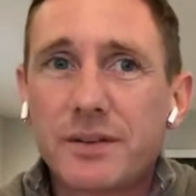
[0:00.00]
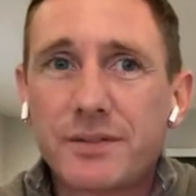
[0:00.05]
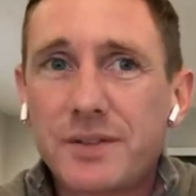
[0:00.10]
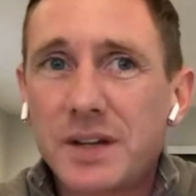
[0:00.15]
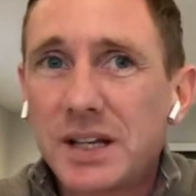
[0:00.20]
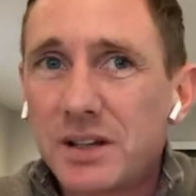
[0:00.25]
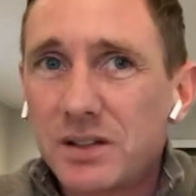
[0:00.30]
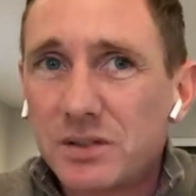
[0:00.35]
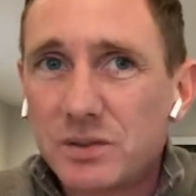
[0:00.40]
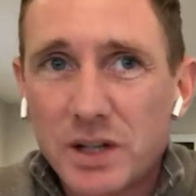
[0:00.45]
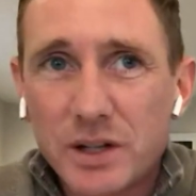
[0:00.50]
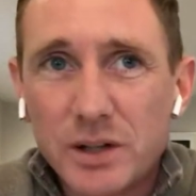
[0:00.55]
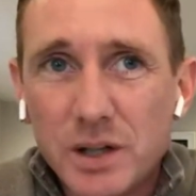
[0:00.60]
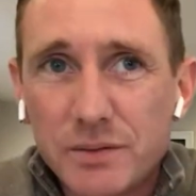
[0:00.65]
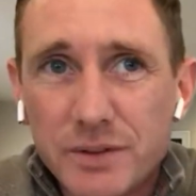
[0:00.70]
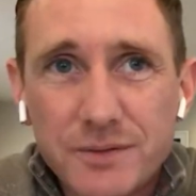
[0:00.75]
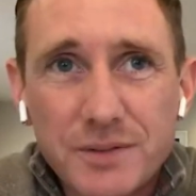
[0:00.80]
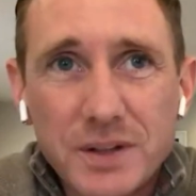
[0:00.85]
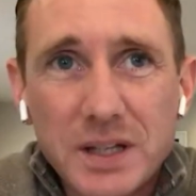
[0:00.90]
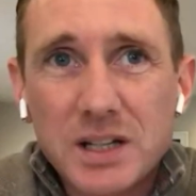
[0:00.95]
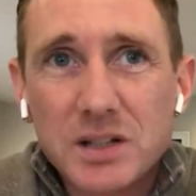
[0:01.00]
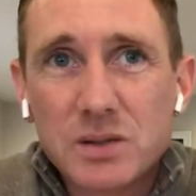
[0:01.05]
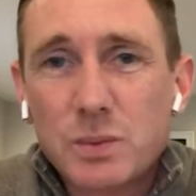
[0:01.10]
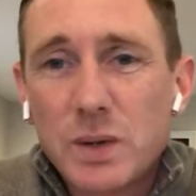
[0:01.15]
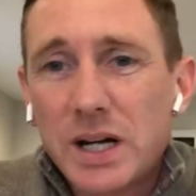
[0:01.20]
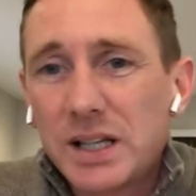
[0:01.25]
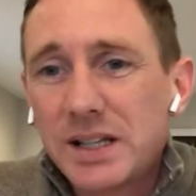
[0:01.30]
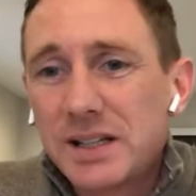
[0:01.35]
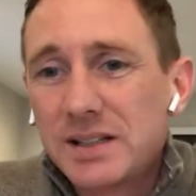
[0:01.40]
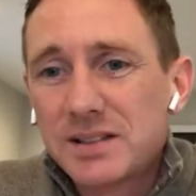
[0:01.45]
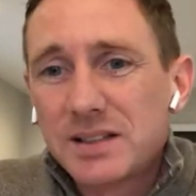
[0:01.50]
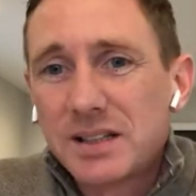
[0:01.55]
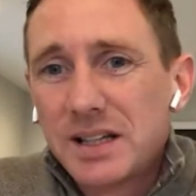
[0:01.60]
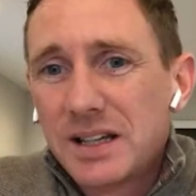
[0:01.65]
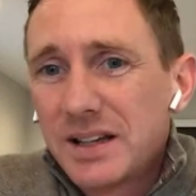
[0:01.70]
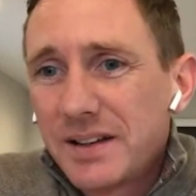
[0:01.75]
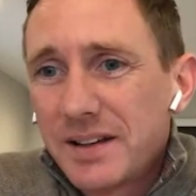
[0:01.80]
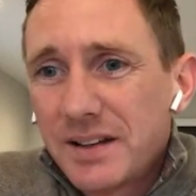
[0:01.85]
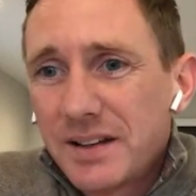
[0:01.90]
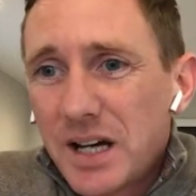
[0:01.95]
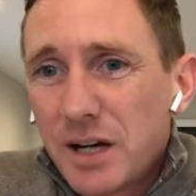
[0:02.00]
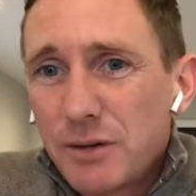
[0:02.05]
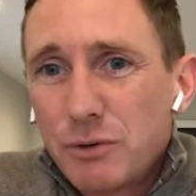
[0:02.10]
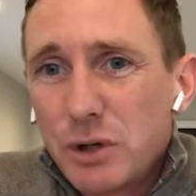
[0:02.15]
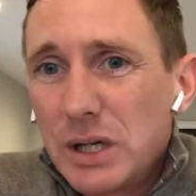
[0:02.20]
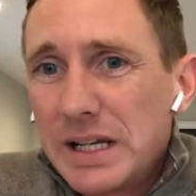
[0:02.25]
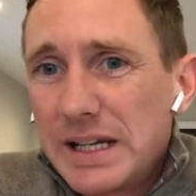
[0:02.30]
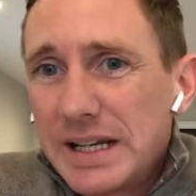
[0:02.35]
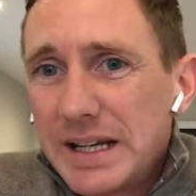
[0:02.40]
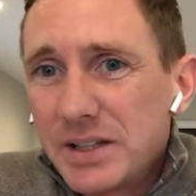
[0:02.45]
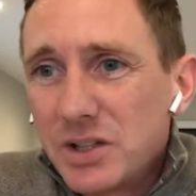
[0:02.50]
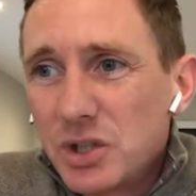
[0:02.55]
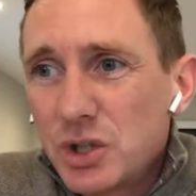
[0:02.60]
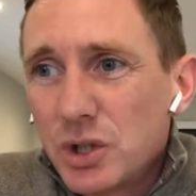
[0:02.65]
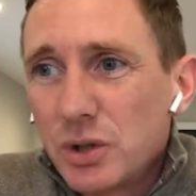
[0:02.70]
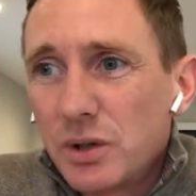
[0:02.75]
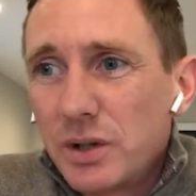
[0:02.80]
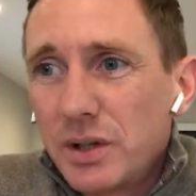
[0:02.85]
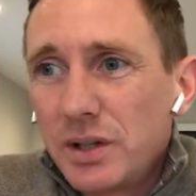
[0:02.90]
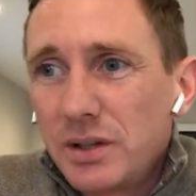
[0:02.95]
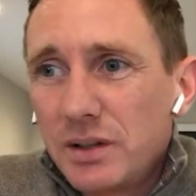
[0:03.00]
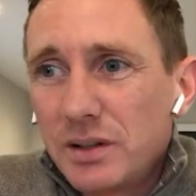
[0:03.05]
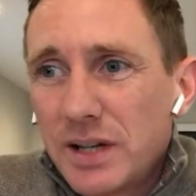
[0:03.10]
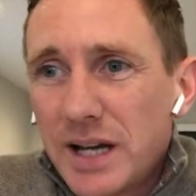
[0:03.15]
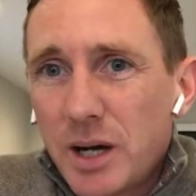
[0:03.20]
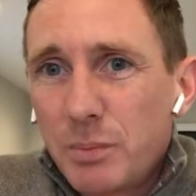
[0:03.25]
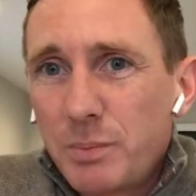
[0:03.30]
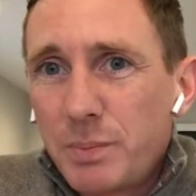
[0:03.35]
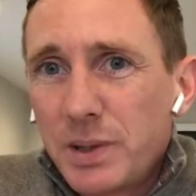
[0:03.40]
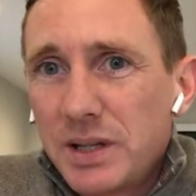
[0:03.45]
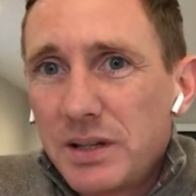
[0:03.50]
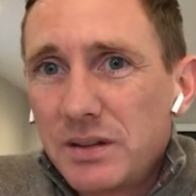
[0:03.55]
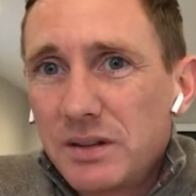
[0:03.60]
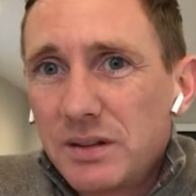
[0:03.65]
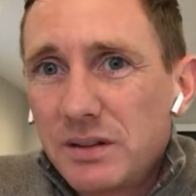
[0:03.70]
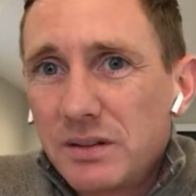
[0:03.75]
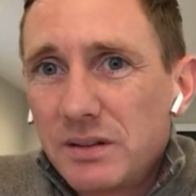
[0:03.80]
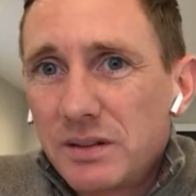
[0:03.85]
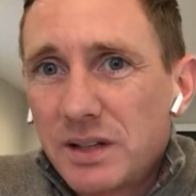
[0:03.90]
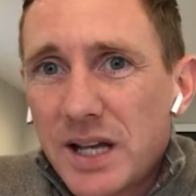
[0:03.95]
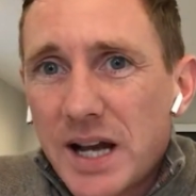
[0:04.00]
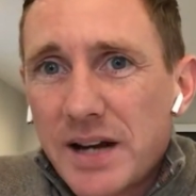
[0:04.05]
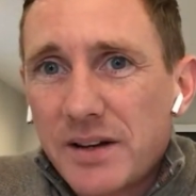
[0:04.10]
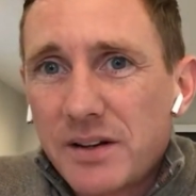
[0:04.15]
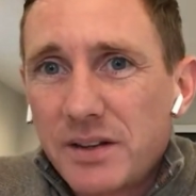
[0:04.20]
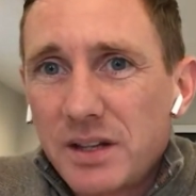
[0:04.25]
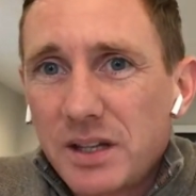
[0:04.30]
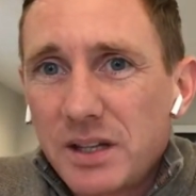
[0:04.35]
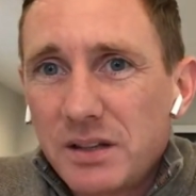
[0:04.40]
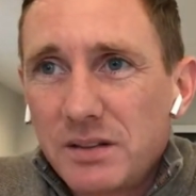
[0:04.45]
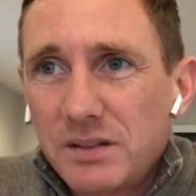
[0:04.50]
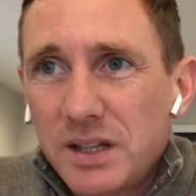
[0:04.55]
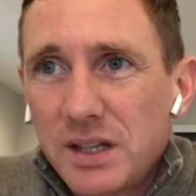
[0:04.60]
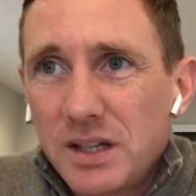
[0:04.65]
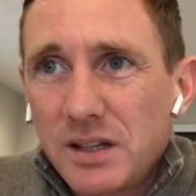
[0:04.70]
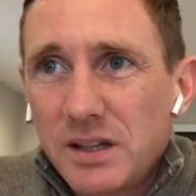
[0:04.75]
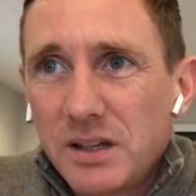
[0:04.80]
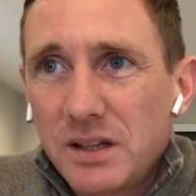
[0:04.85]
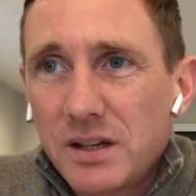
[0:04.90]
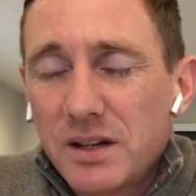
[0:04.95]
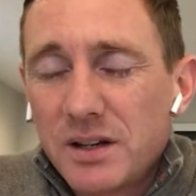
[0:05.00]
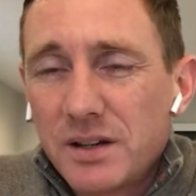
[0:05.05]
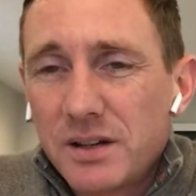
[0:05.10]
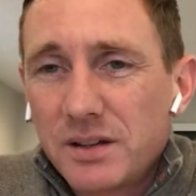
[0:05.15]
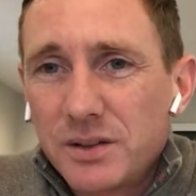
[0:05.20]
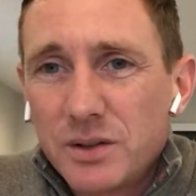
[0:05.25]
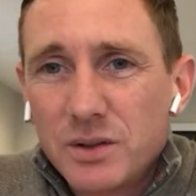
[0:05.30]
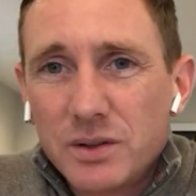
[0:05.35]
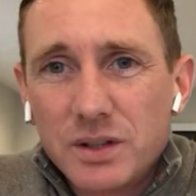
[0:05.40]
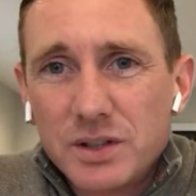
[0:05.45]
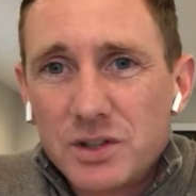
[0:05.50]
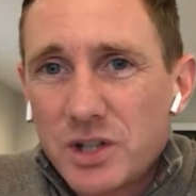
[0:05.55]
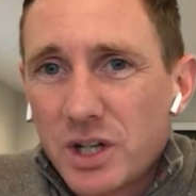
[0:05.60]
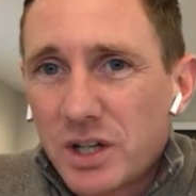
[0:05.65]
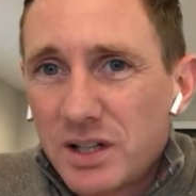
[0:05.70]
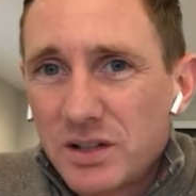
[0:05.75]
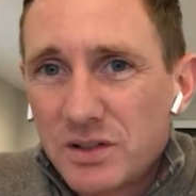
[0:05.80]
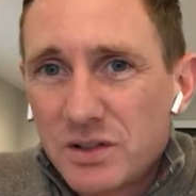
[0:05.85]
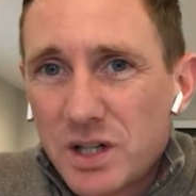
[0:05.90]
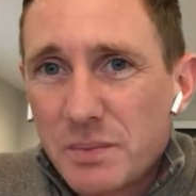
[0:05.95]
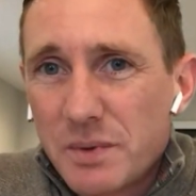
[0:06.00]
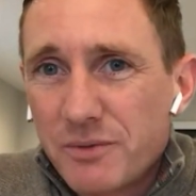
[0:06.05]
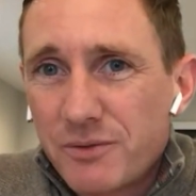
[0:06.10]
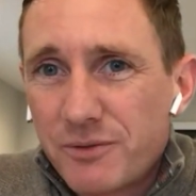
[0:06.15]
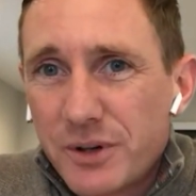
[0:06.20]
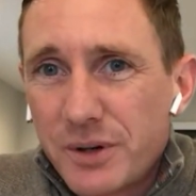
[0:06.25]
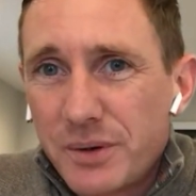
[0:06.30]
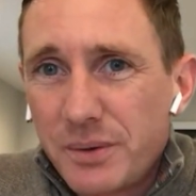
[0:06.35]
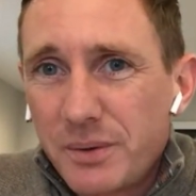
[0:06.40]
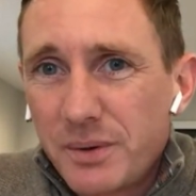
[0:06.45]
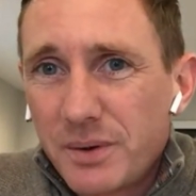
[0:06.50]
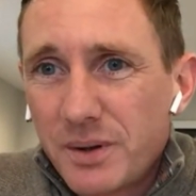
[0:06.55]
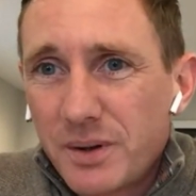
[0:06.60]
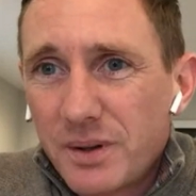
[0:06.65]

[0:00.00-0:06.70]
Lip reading: I think another thing as well is I really enjoy helping kind of the younger jockeys coming through.